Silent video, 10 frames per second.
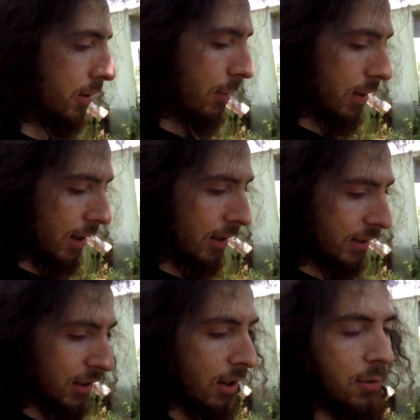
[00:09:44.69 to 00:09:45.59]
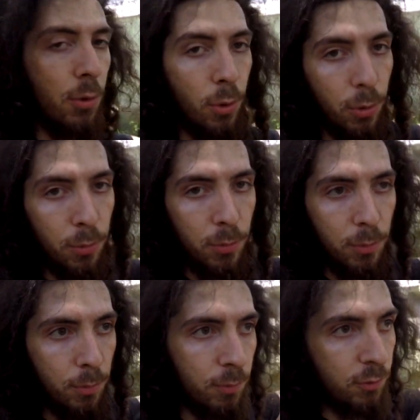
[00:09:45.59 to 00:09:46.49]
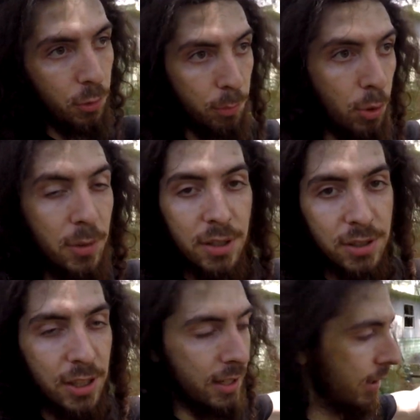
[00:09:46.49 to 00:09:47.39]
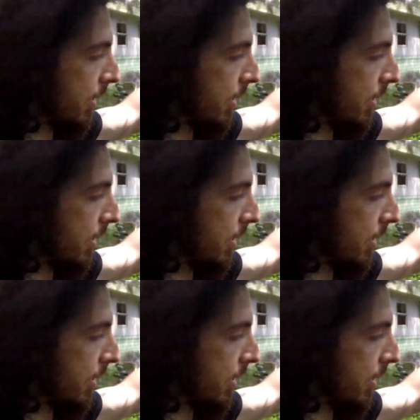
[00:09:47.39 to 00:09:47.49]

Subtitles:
I mean, at least not for permanent sake.